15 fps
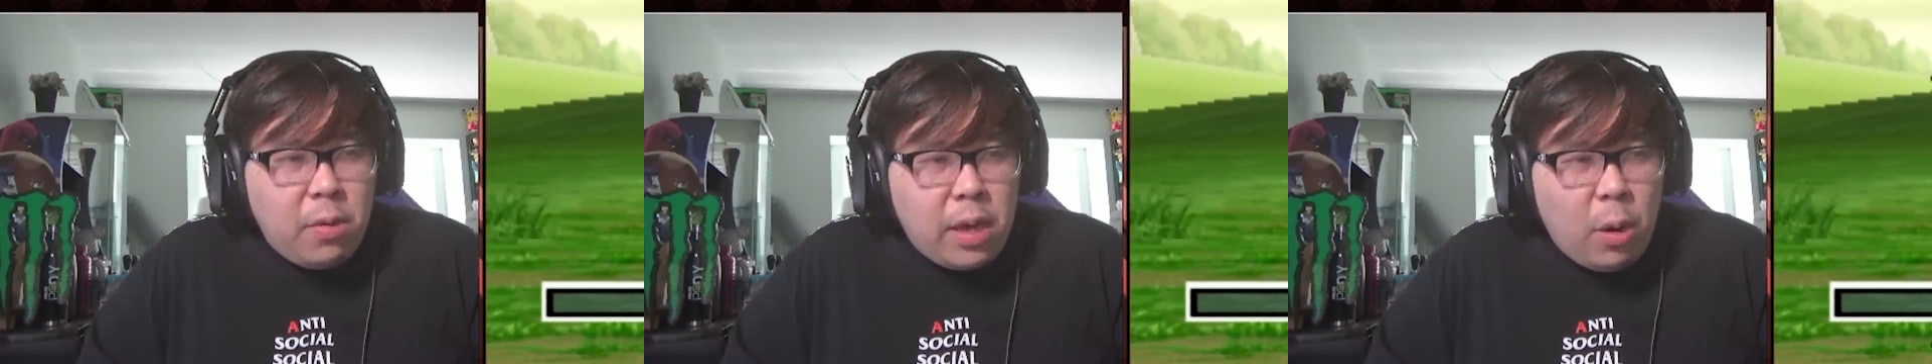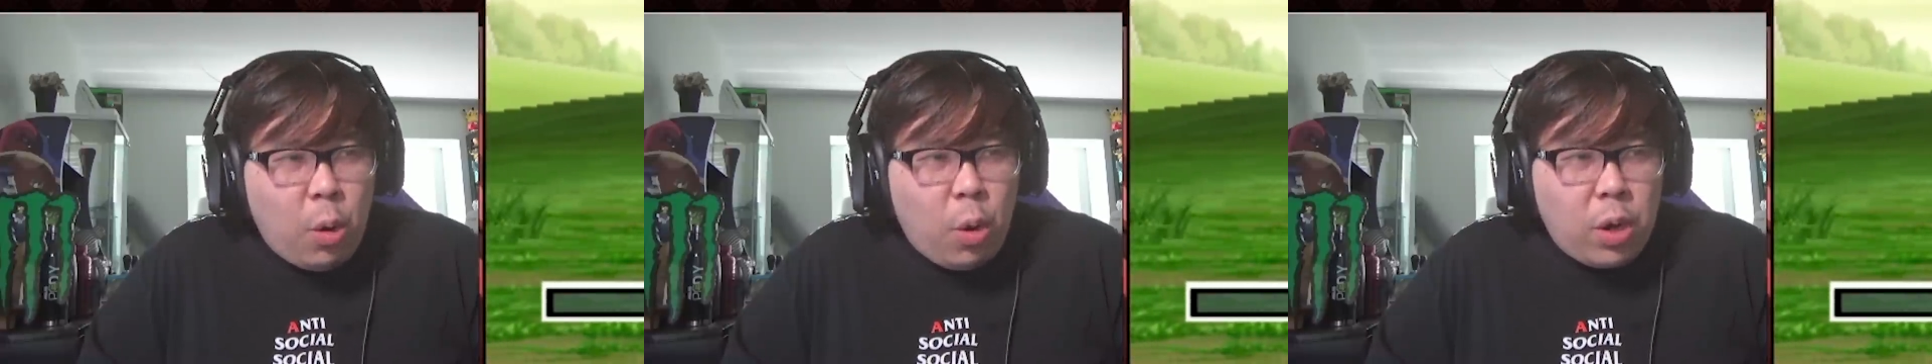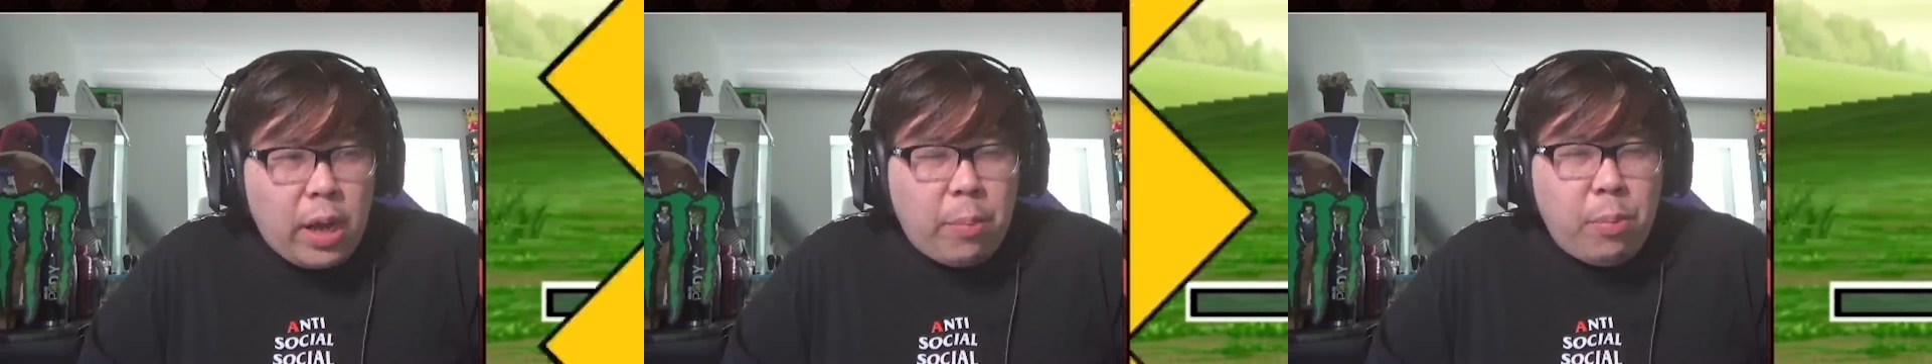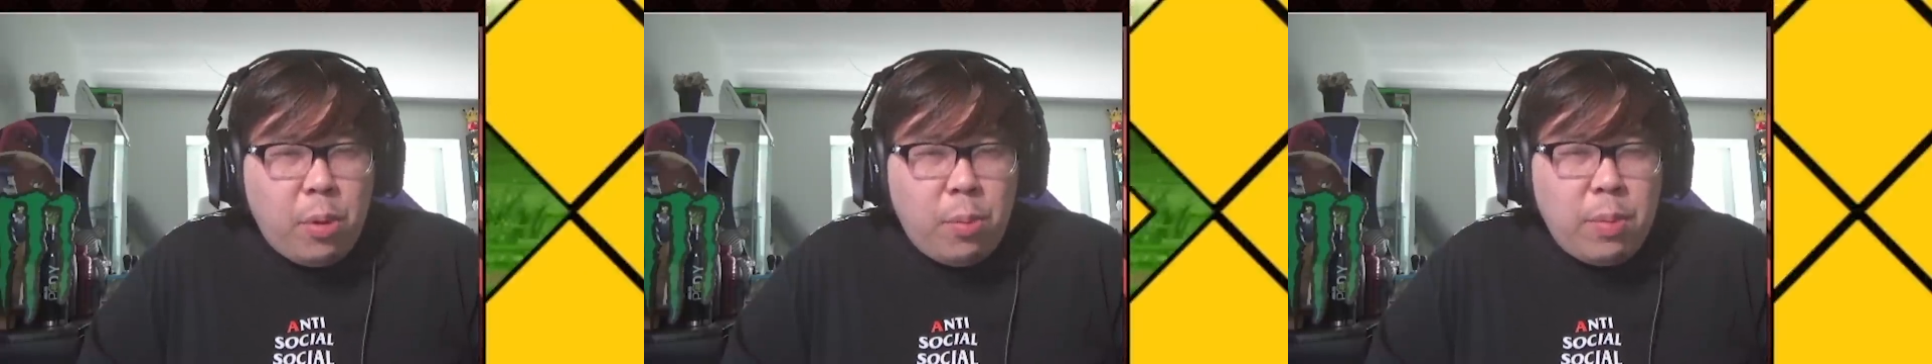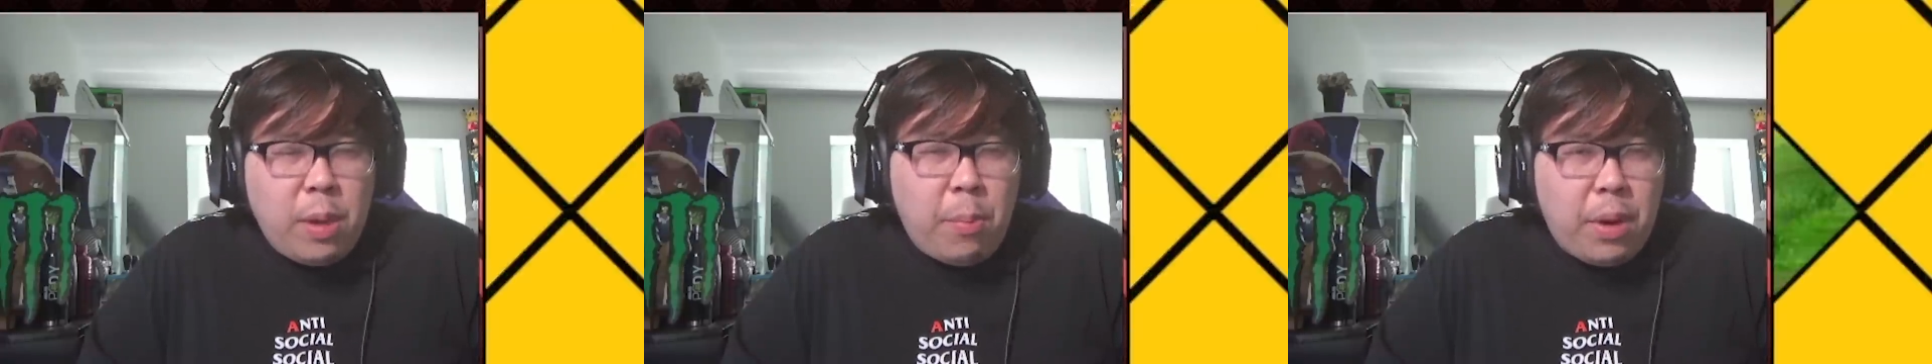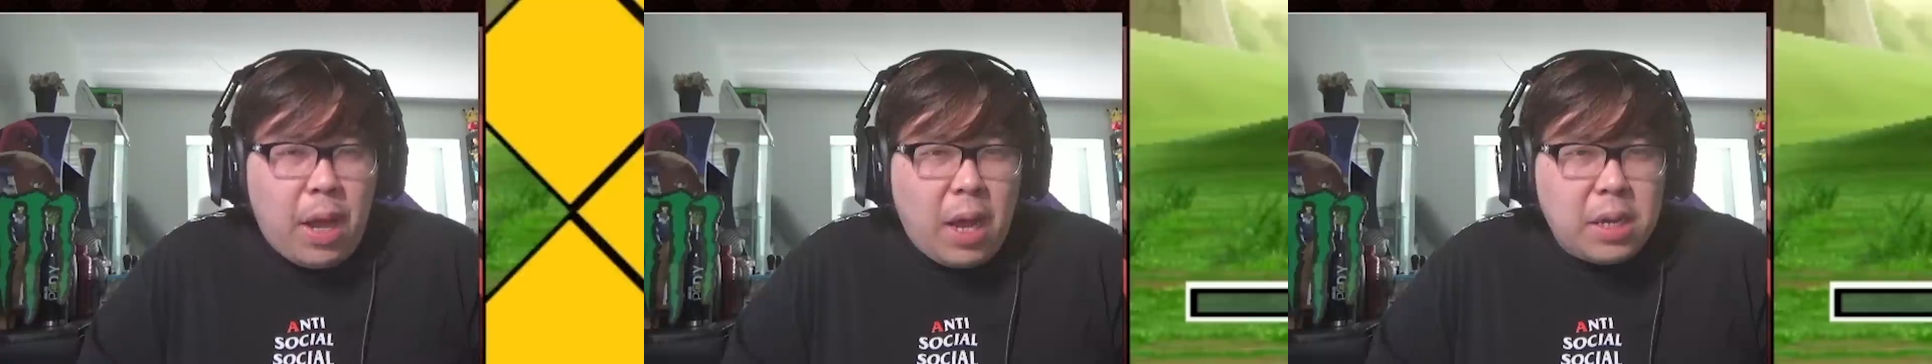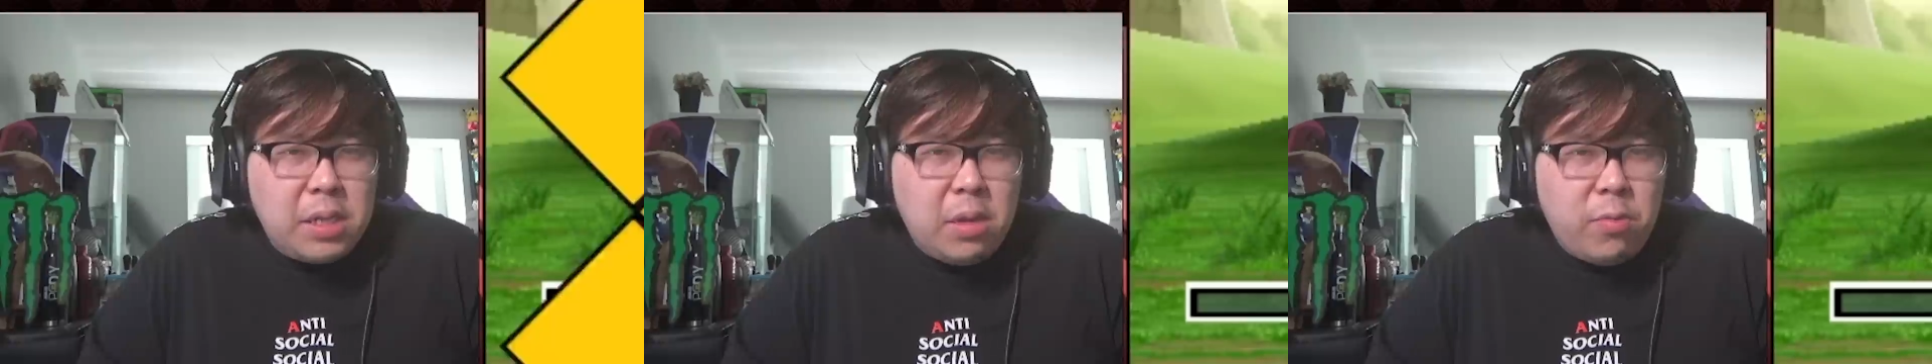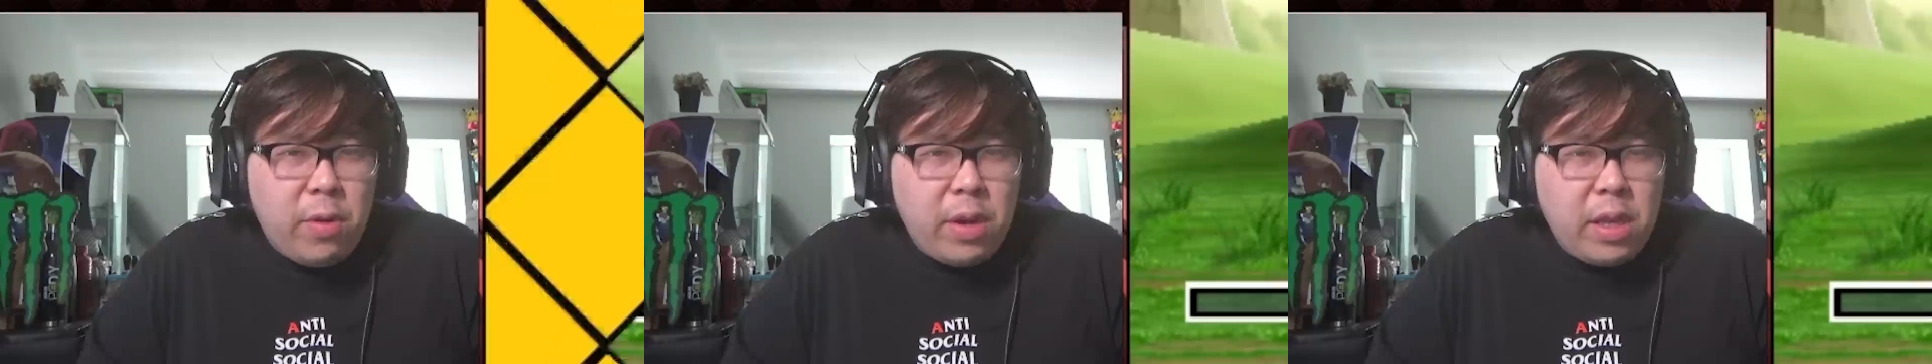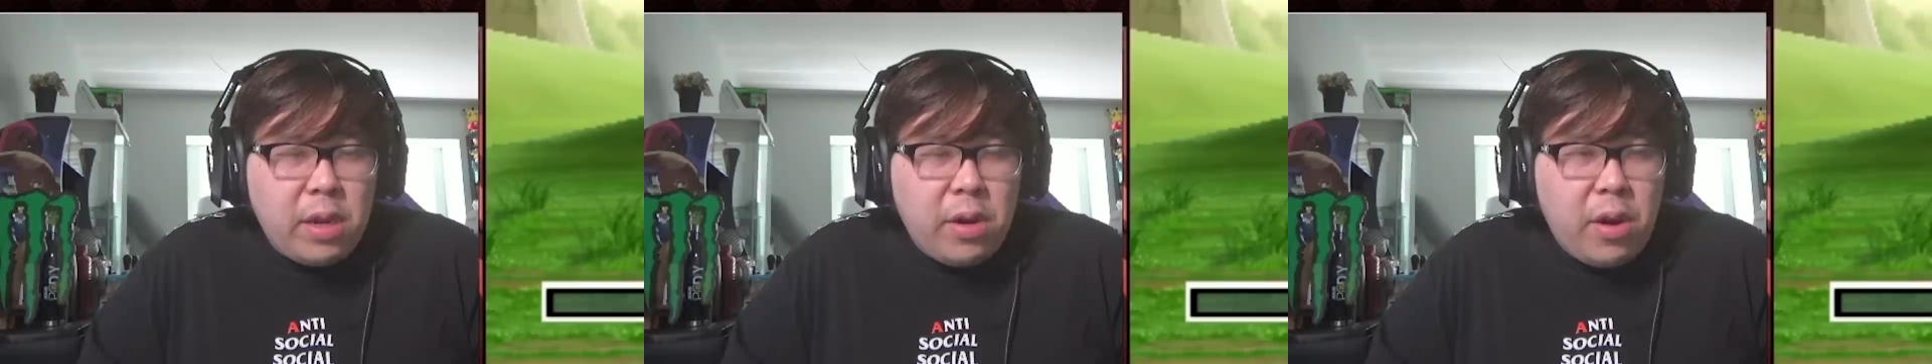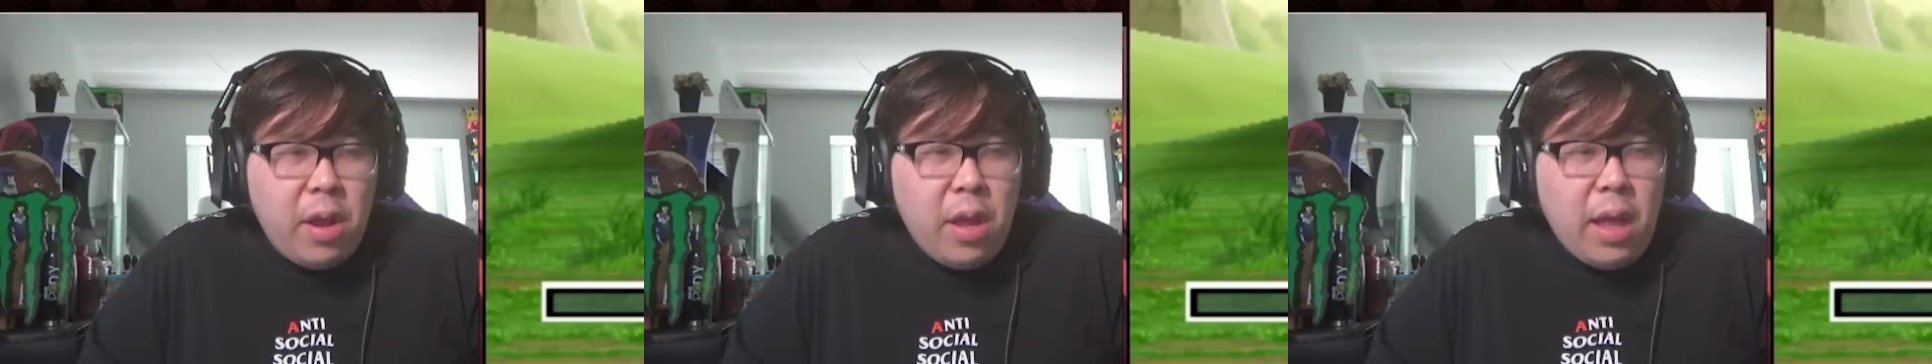or like put me in block stun right
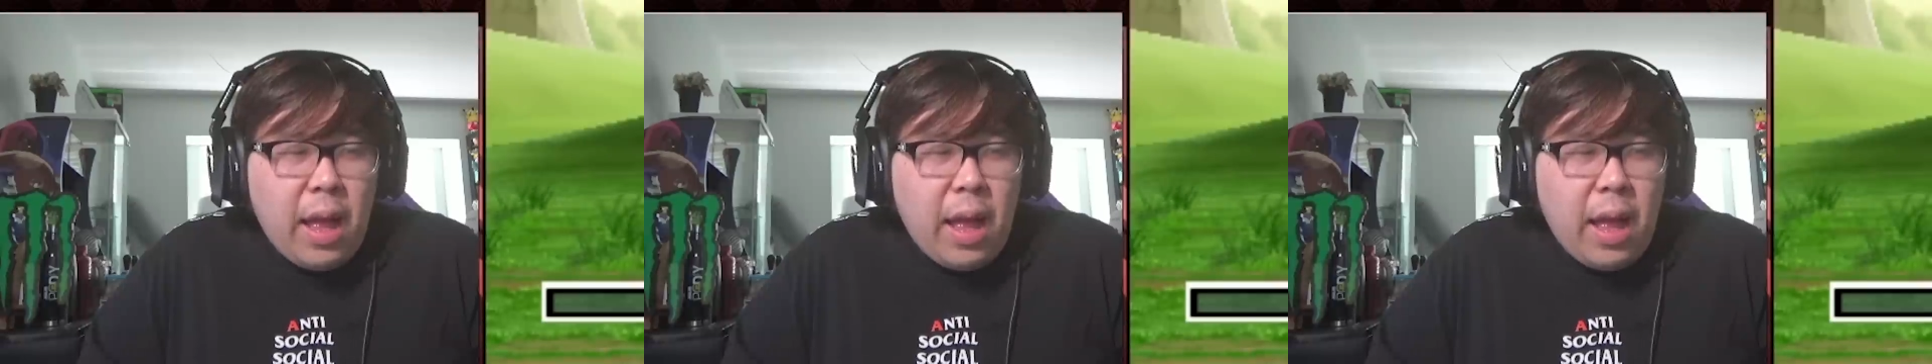there,